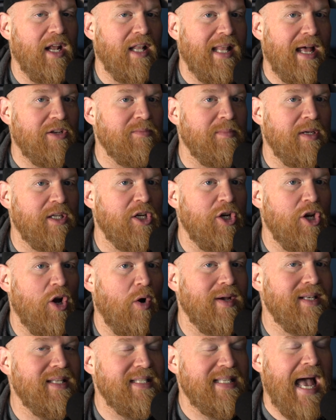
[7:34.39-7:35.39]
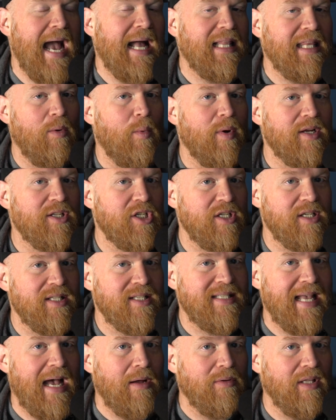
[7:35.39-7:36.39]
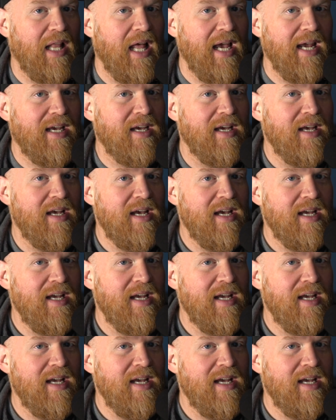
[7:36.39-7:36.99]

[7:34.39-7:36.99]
allows me to know exactly what it's going to sound like